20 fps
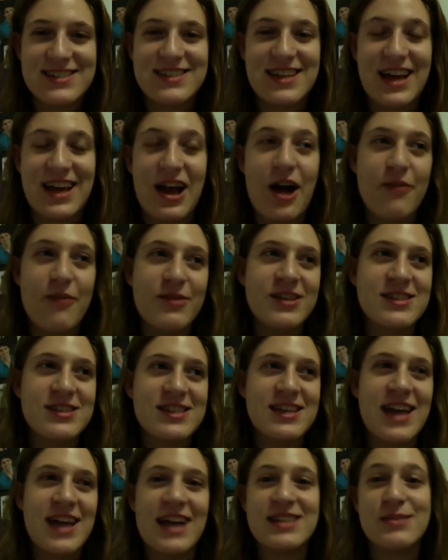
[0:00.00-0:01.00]
they
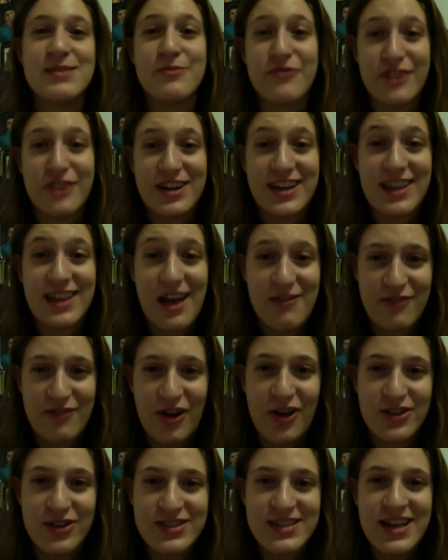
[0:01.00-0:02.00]
obviously had some fun in that
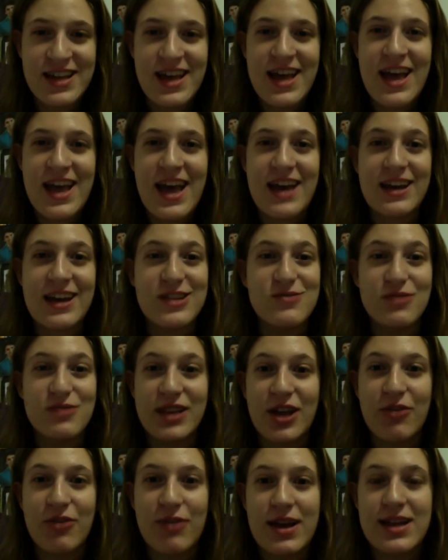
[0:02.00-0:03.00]
vault, and it's
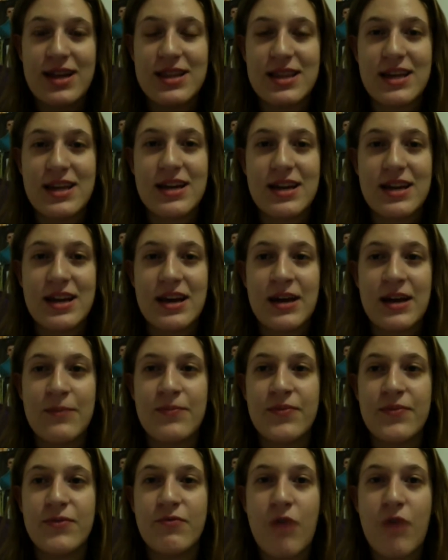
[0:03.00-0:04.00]
really great that
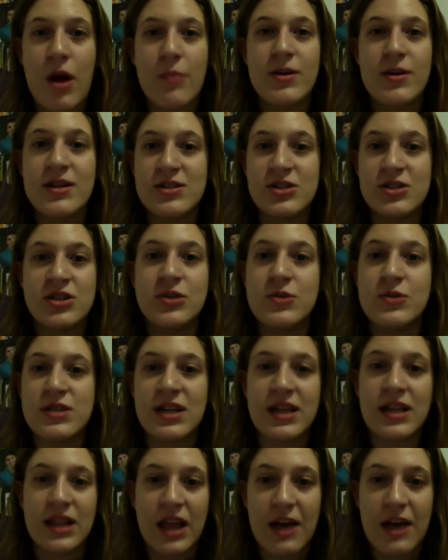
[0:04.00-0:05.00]
Robin is
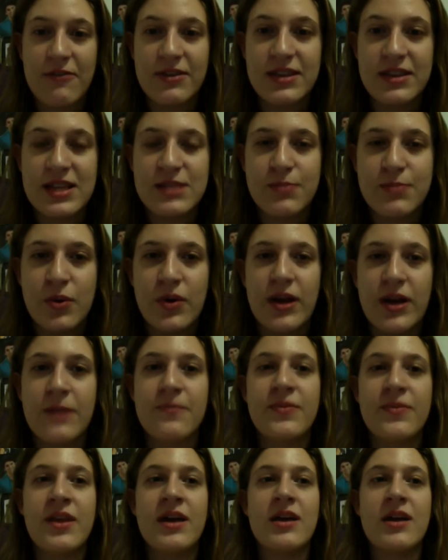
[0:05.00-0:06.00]
choosing love at this point.
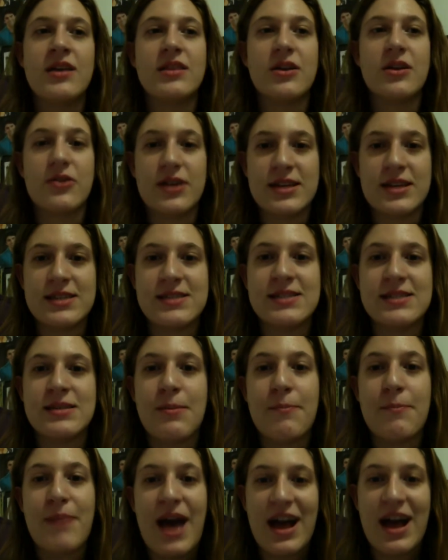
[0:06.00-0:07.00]
There is
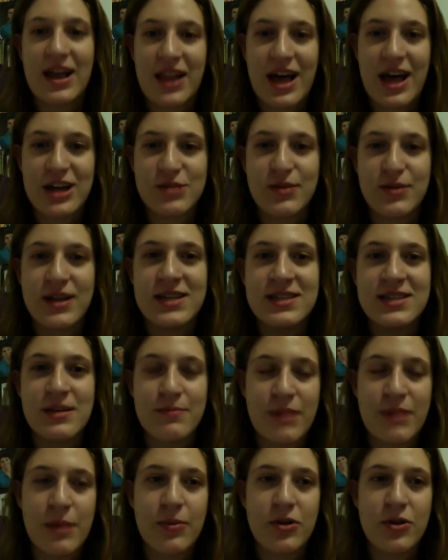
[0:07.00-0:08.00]
some backlash because
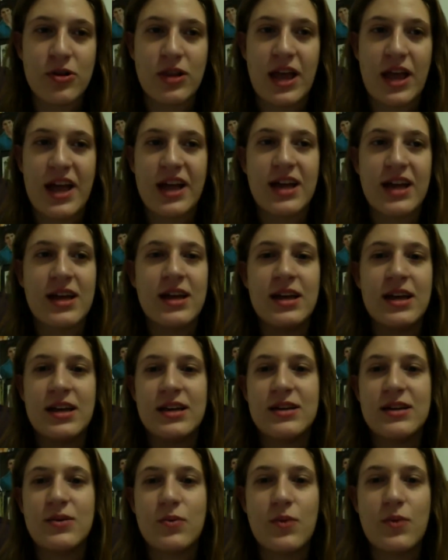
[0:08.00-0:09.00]
some people are like,
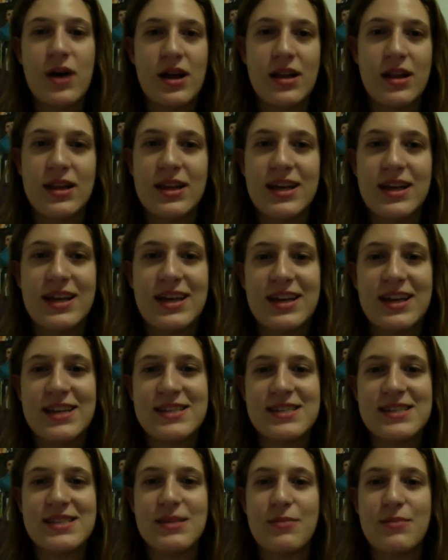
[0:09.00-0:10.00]
well,
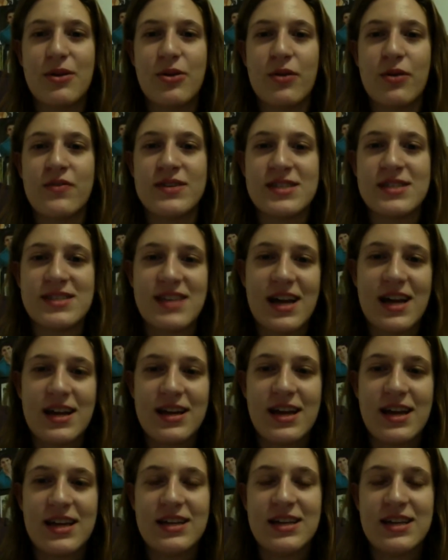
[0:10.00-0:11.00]
it's the mother of his
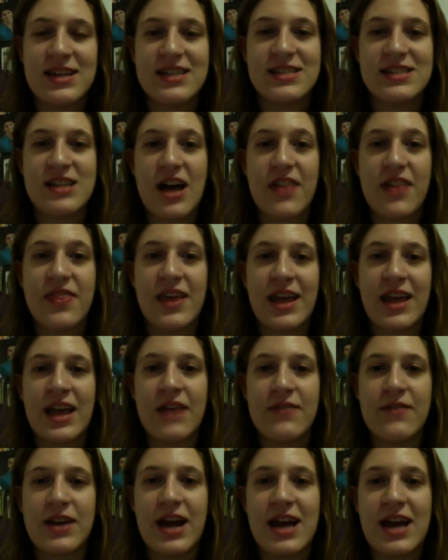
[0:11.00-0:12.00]
son, and he's not
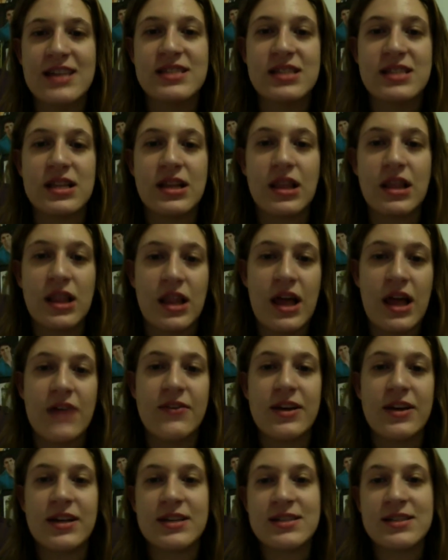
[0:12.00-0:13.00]
thinking of it as
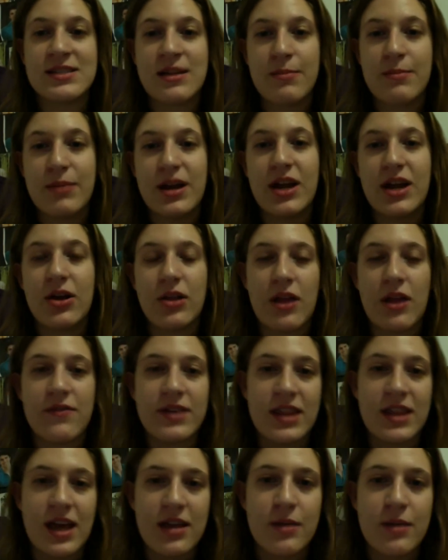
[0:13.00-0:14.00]
loving somebody or
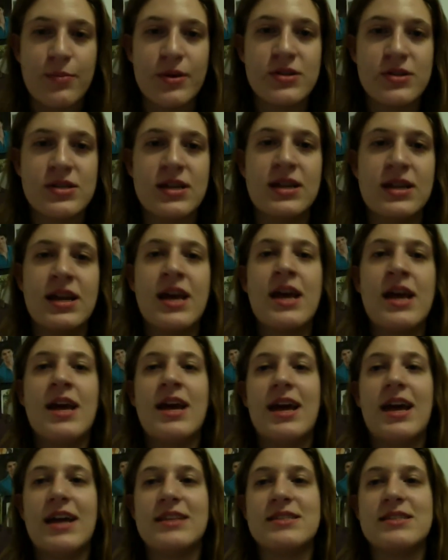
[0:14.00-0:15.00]
loving the other person.
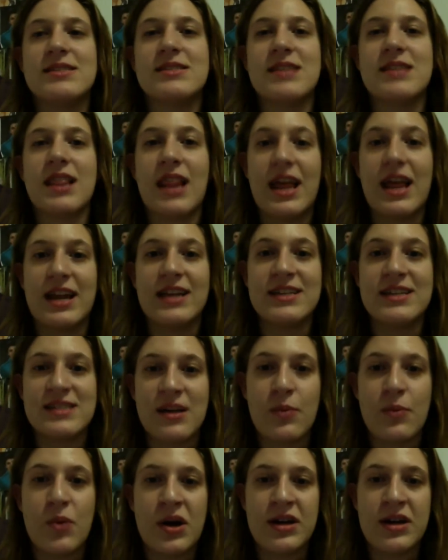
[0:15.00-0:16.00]
It's letting
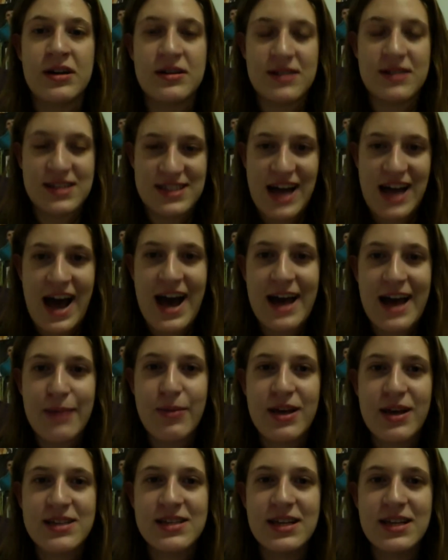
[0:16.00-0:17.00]
someone die,
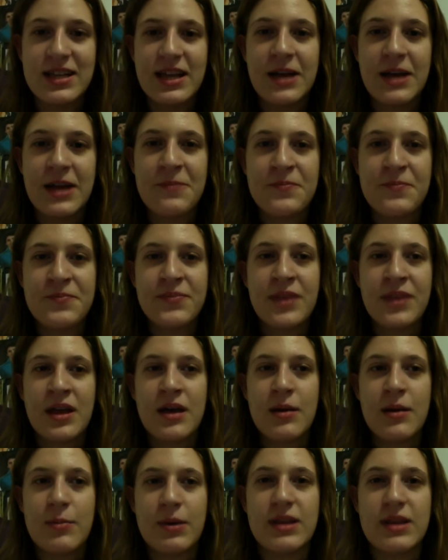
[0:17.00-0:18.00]
basically.
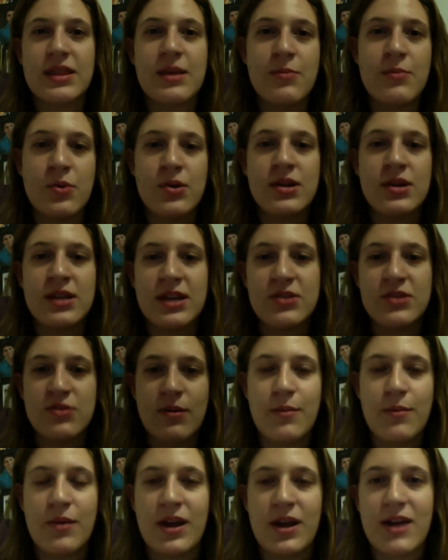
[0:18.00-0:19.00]
But the important thing to
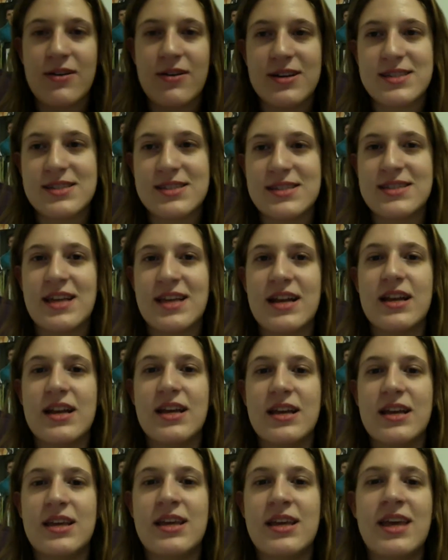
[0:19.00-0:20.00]
remember here is that
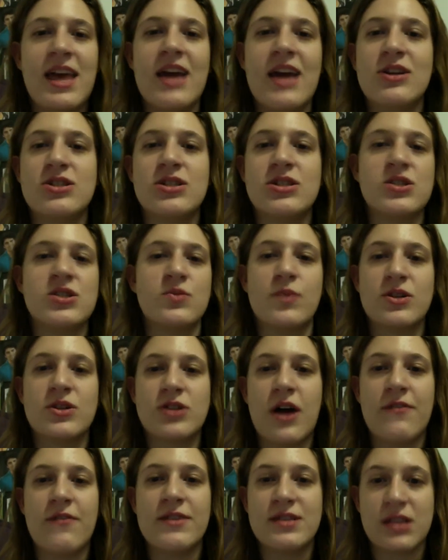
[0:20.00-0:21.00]
he can't just switch
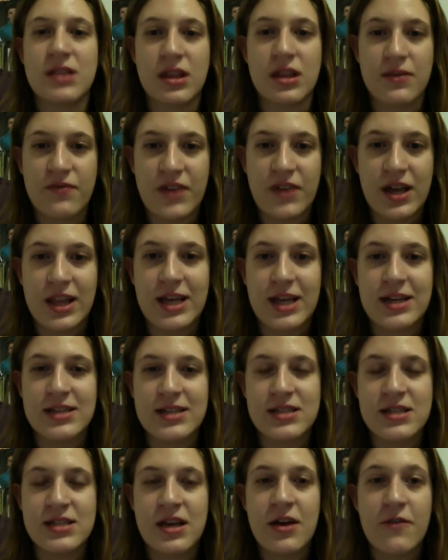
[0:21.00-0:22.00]
off his
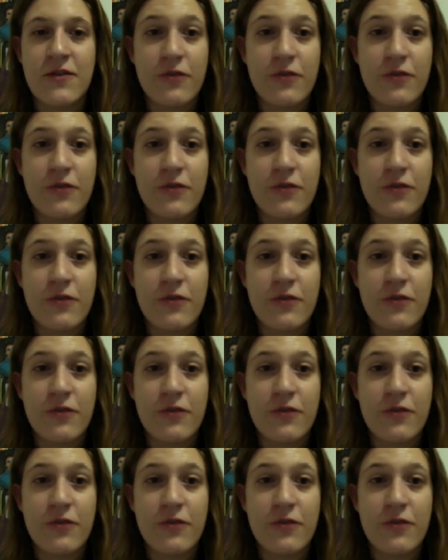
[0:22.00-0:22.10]
feelings for